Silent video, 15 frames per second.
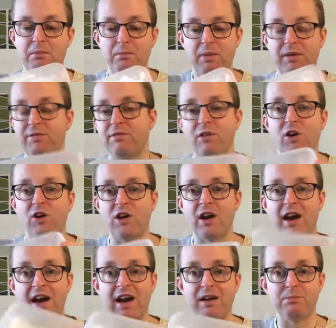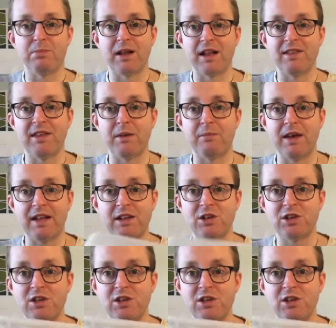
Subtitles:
before I plant them into the